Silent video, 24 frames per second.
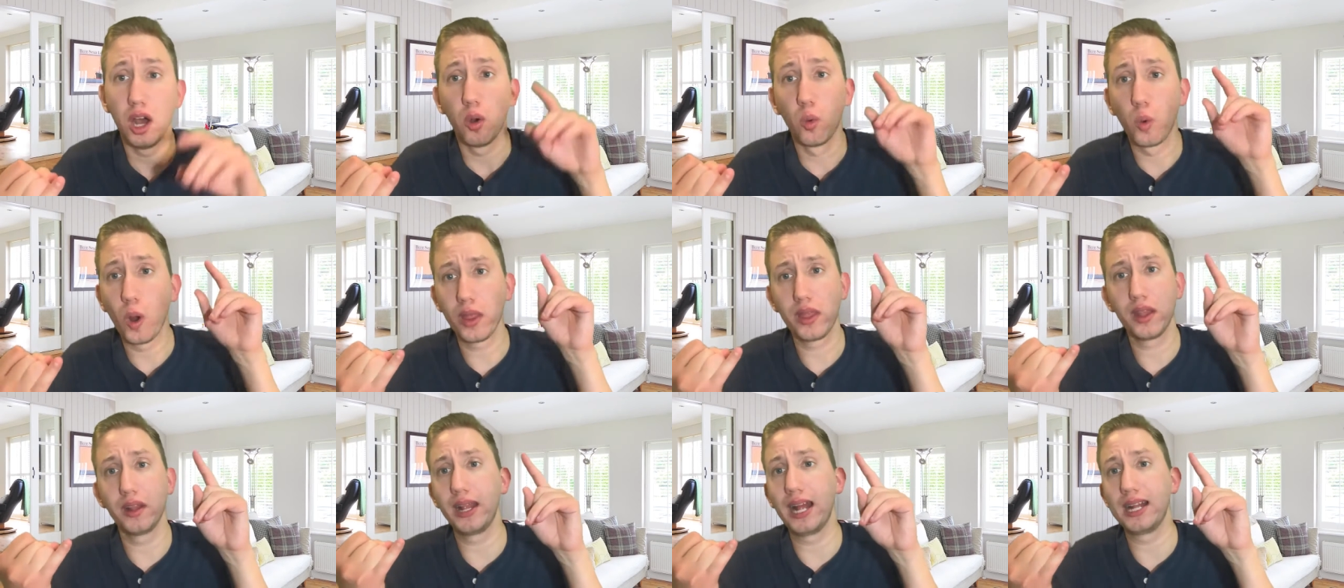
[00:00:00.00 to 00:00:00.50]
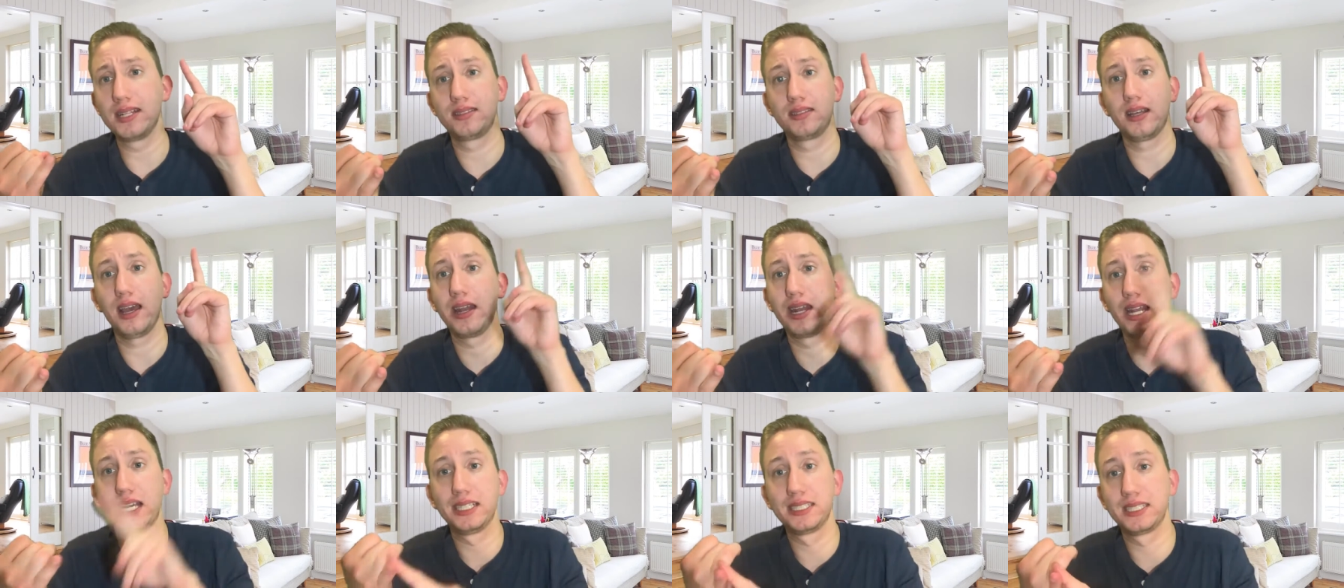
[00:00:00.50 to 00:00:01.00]
Whether that's
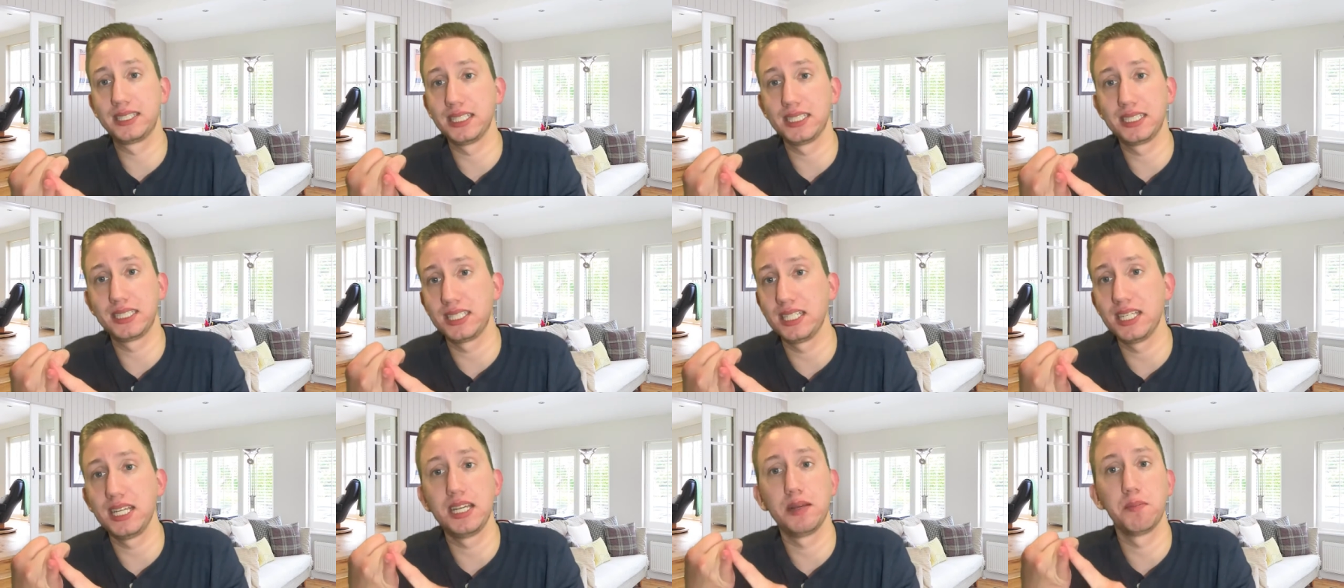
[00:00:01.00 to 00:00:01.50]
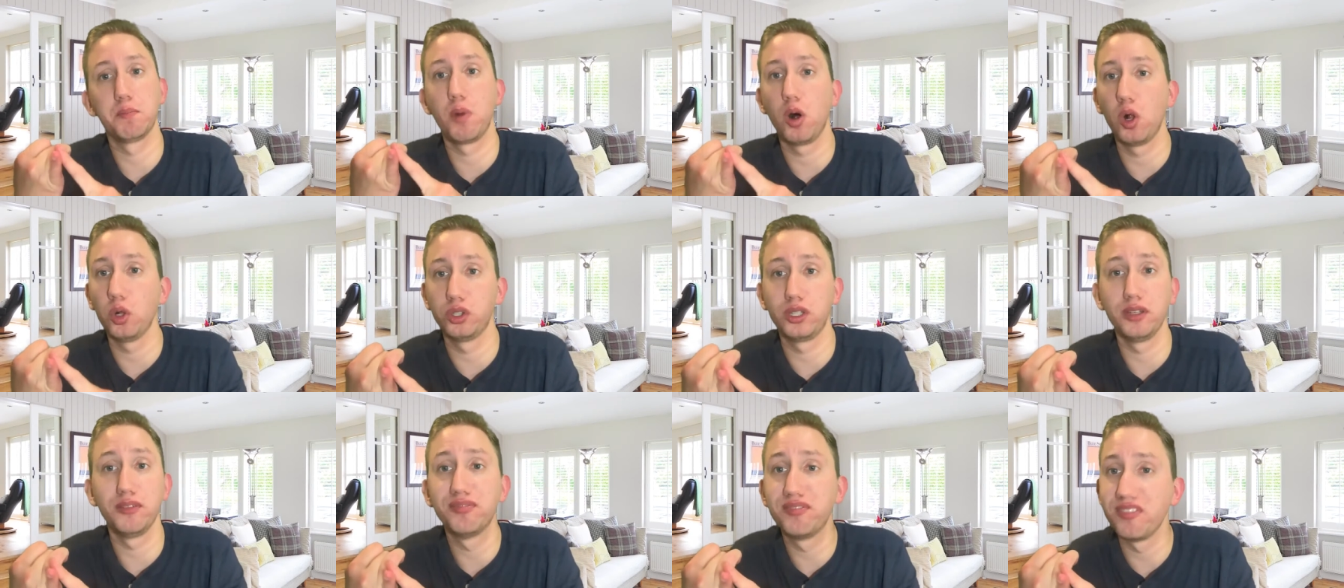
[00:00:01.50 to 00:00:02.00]
an existing
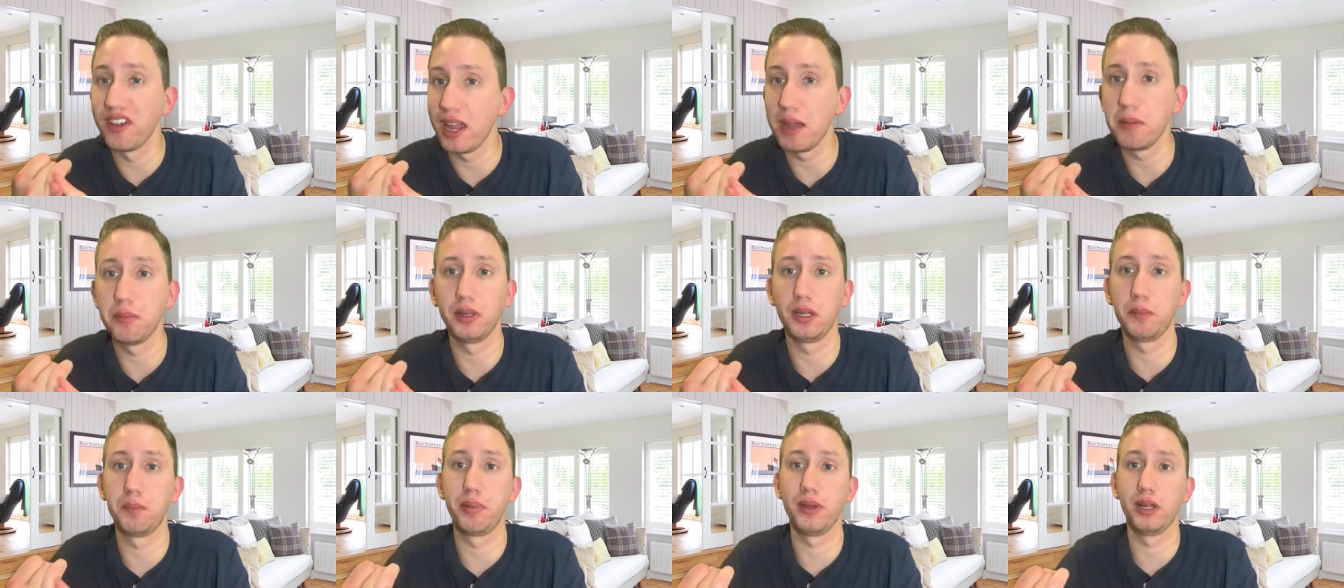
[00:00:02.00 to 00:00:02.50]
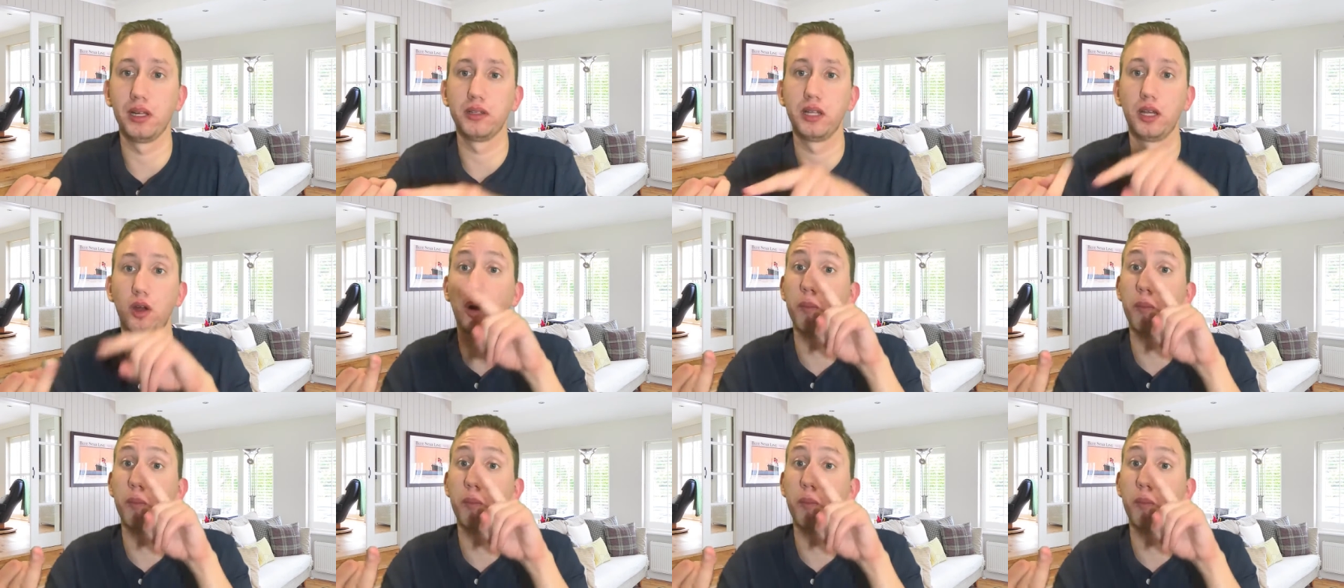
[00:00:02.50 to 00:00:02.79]
multifamily building,